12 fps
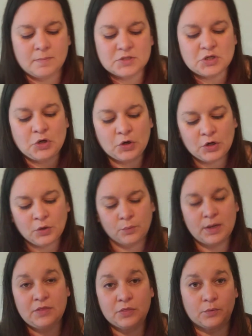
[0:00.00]
So you're going to
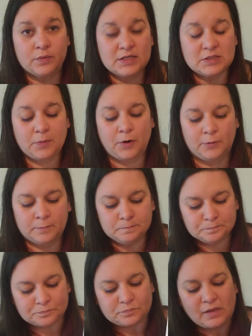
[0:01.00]
read through this poem
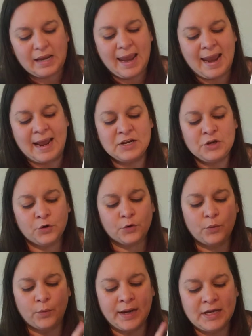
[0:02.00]
and you're
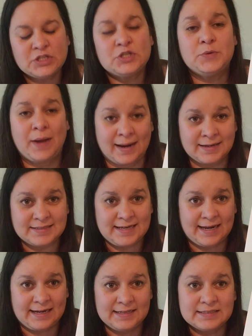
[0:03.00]
going to
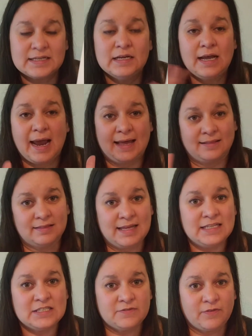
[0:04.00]
annotate it, at
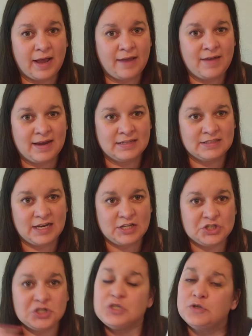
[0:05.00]
least 5
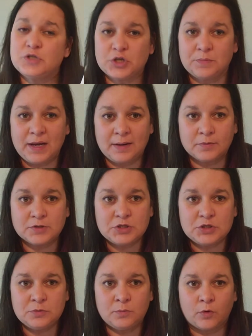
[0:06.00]
annotations. You should be able to
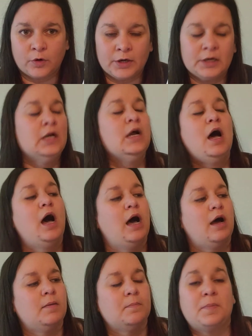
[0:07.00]
do more,
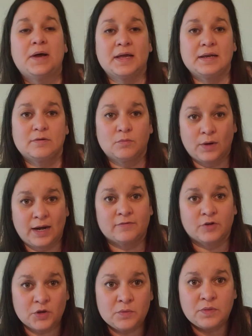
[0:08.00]
but whatever
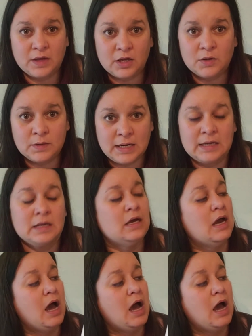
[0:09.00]
you think you need.